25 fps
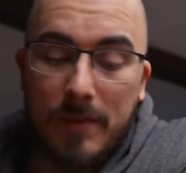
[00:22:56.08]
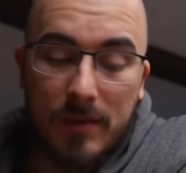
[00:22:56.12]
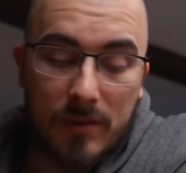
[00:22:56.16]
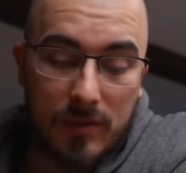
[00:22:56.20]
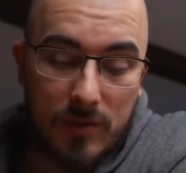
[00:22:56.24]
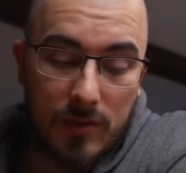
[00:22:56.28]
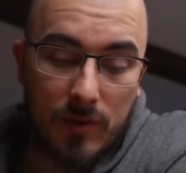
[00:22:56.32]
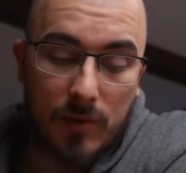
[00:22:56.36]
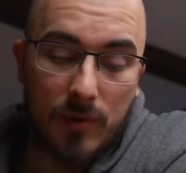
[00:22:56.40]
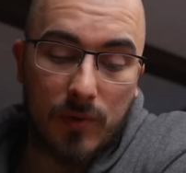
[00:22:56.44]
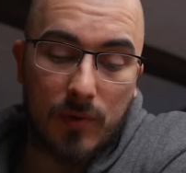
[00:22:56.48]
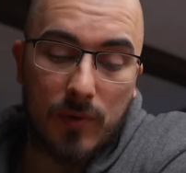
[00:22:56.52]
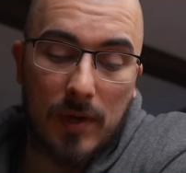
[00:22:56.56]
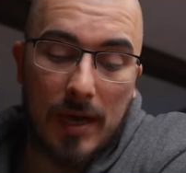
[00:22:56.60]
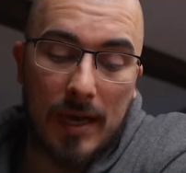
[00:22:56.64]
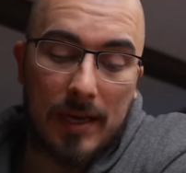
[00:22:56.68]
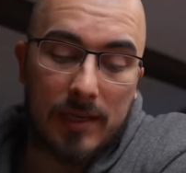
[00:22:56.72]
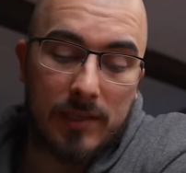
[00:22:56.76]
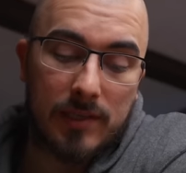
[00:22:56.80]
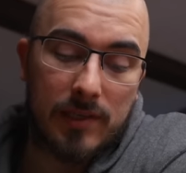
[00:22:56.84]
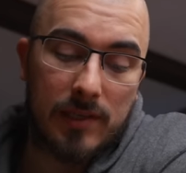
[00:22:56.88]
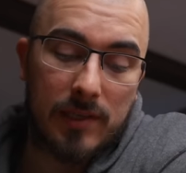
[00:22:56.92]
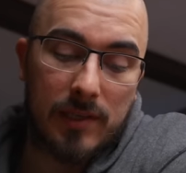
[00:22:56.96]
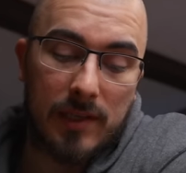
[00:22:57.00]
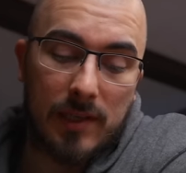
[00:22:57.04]
to
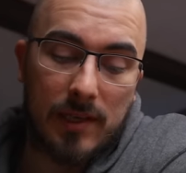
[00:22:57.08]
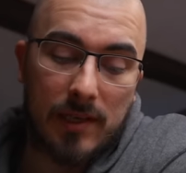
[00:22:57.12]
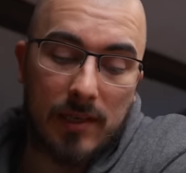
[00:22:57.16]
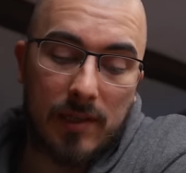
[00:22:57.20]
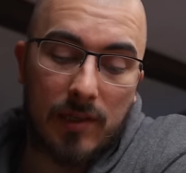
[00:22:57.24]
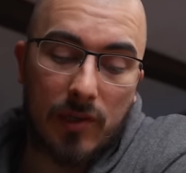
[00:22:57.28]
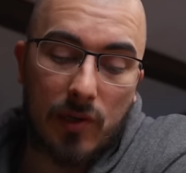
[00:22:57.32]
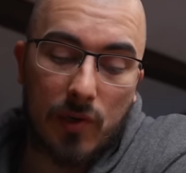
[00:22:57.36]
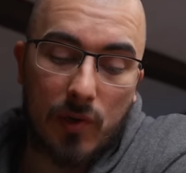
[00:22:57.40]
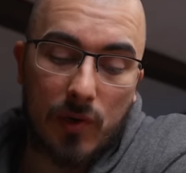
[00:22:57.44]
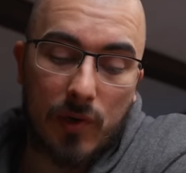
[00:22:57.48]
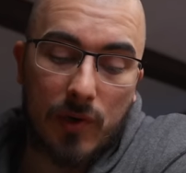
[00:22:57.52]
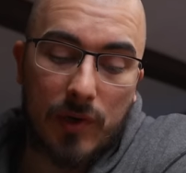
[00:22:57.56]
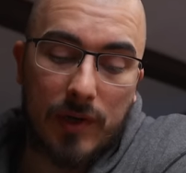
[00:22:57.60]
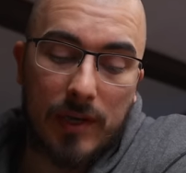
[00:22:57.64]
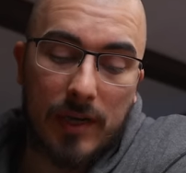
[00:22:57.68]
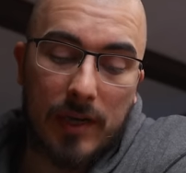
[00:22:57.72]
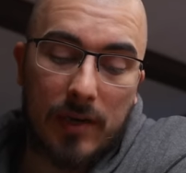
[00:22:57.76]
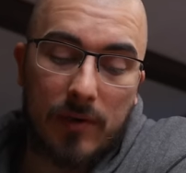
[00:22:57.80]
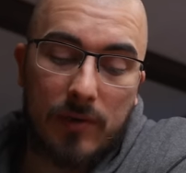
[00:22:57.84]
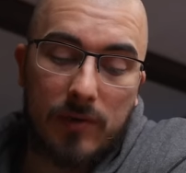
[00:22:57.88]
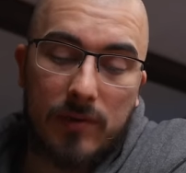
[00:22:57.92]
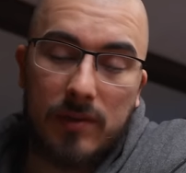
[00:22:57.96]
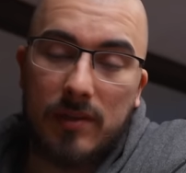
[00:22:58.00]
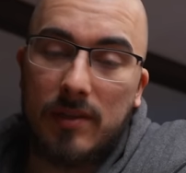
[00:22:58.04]
actually learn
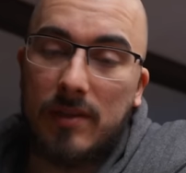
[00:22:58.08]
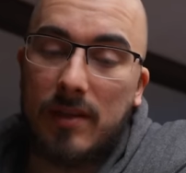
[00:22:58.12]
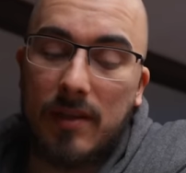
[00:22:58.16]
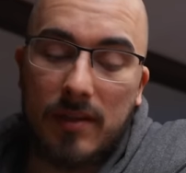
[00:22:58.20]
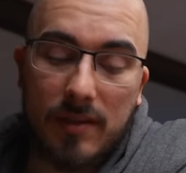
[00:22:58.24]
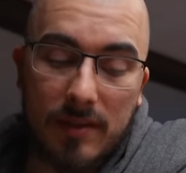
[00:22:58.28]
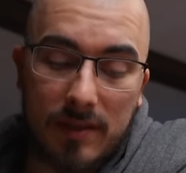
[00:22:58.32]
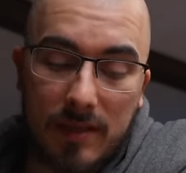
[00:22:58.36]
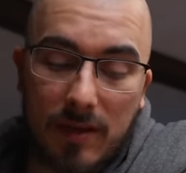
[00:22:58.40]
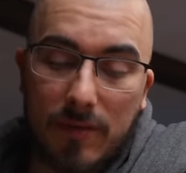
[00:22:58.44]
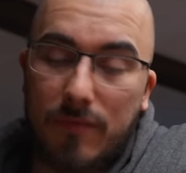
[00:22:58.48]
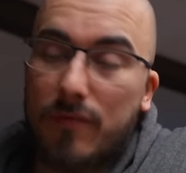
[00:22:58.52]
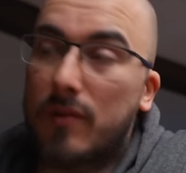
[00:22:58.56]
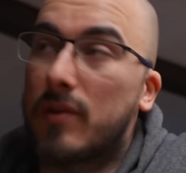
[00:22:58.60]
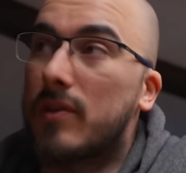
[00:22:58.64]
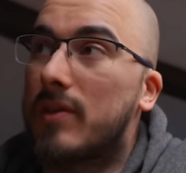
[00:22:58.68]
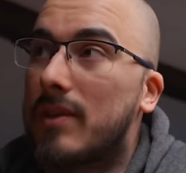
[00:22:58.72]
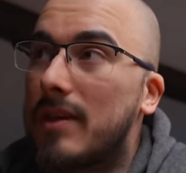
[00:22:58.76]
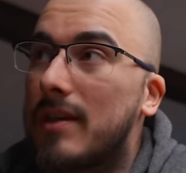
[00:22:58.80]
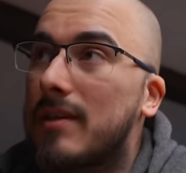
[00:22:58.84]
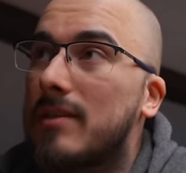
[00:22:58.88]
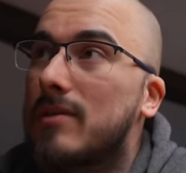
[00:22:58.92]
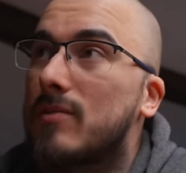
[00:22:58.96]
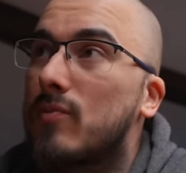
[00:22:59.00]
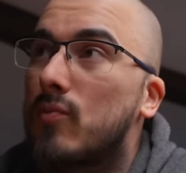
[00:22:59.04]
how the different
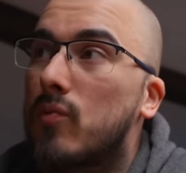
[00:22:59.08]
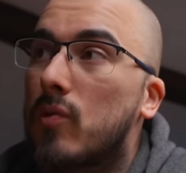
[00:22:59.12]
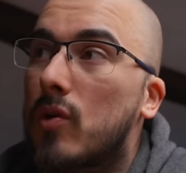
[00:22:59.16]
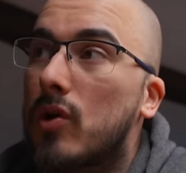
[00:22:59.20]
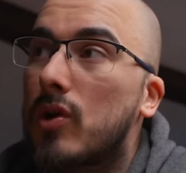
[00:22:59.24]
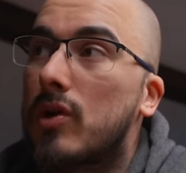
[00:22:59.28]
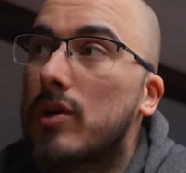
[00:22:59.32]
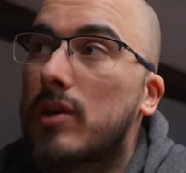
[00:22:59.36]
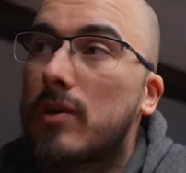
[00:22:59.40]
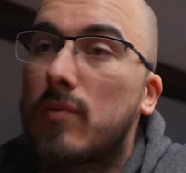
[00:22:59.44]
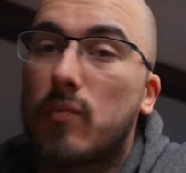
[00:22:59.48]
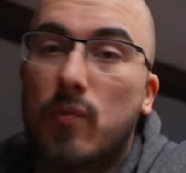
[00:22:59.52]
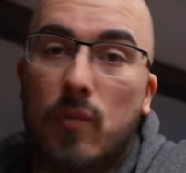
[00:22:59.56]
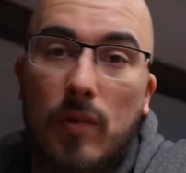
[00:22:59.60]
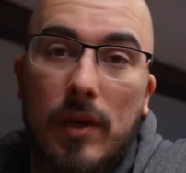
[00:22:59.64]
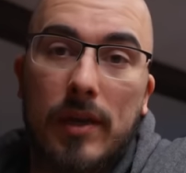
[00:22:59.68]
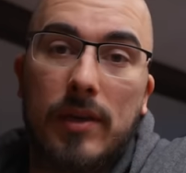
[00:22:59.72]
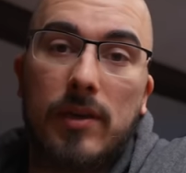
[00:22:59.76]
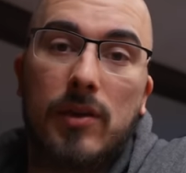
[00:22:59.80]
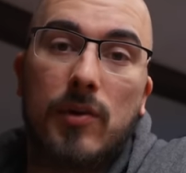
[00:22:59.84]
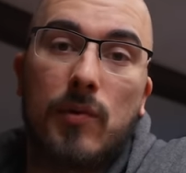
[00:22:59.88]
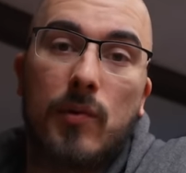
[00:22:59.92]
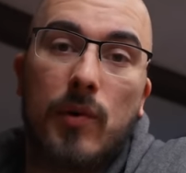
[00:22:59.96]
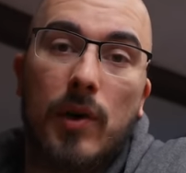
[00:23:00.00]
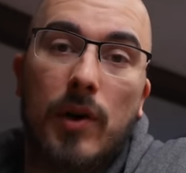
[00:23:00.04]
things work when
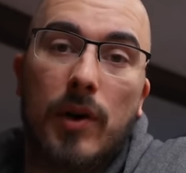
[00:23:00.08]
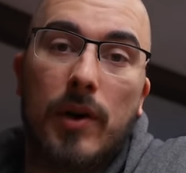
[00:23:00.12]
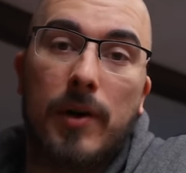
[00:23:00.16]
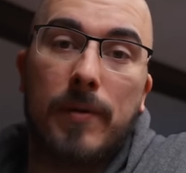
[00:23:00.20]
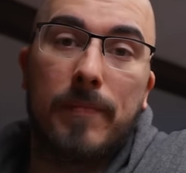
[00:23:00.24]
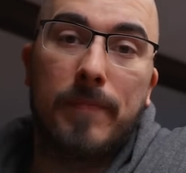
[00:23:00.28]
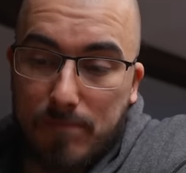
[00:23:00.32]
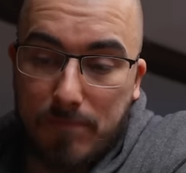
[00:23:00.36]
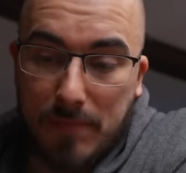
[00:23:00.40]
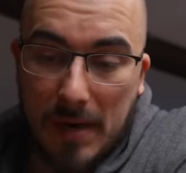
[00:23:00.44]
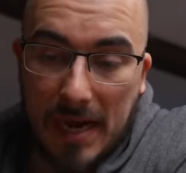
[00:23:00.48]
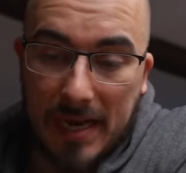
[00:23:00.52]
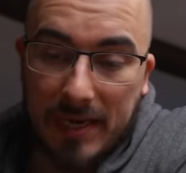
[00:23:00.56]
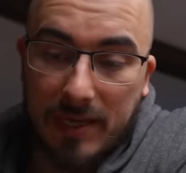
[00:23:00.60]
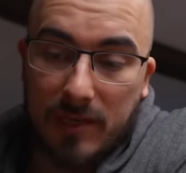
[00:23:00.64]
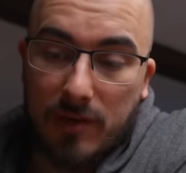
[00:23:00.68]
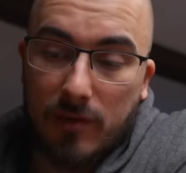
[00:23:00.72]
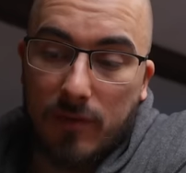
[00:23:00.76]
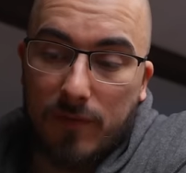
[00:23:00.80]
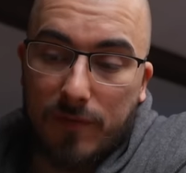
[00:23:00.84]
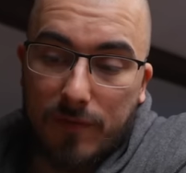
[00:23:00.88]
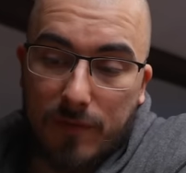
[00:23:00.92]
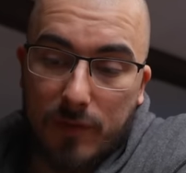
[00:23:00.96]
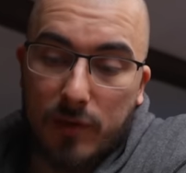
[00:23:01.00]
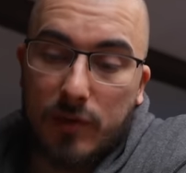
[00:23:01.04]
you are buying your
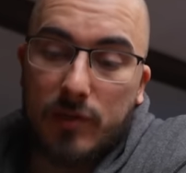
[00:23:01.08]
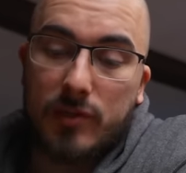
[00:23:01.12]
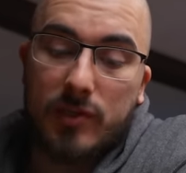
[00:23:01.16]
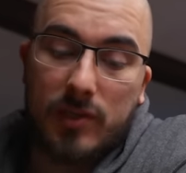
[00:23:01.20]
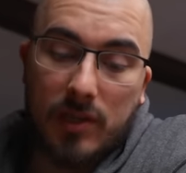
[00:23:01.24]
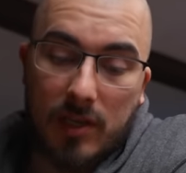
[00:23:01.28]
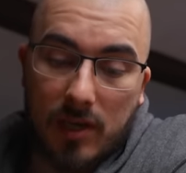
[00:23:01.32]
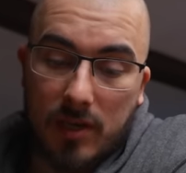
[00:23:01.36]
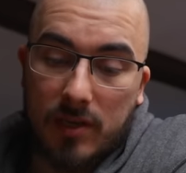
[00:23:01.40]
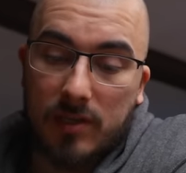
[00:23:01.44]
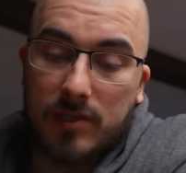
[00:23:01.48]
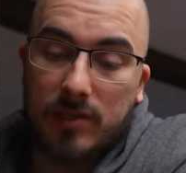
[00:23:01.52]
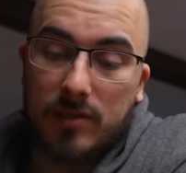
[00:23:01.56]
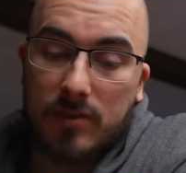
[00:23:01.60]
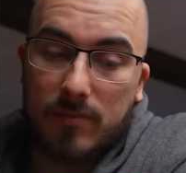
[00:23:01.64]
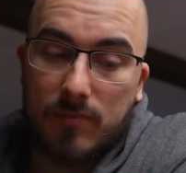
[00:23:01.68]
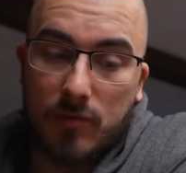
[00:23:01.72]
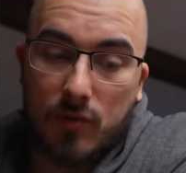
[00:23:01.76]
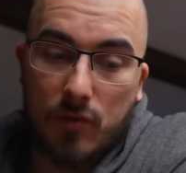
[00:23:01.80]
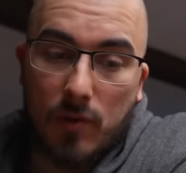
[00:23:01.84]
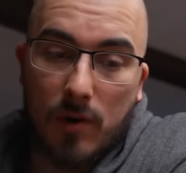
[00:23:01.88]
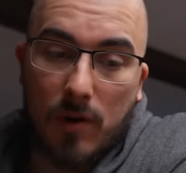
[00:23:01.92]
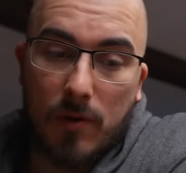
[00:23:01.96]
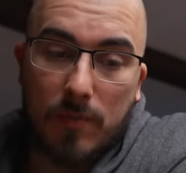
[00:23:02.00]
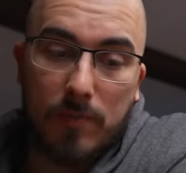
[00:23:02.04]
first custom
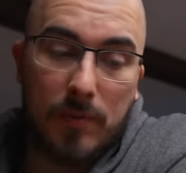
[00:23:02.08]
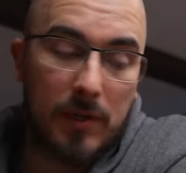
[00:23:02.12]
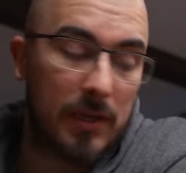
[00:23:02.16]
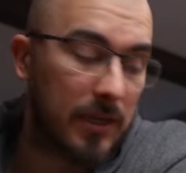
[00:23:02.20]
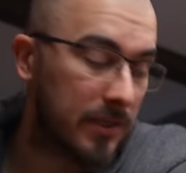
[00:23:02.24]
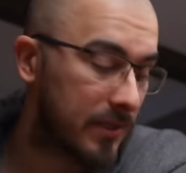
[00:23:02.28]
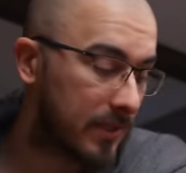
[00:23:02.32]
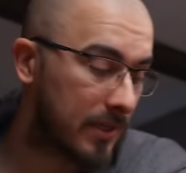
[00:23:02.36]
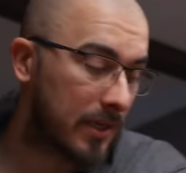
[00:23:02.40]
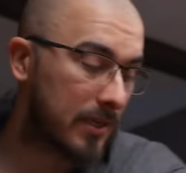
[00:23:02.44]
drone. Because it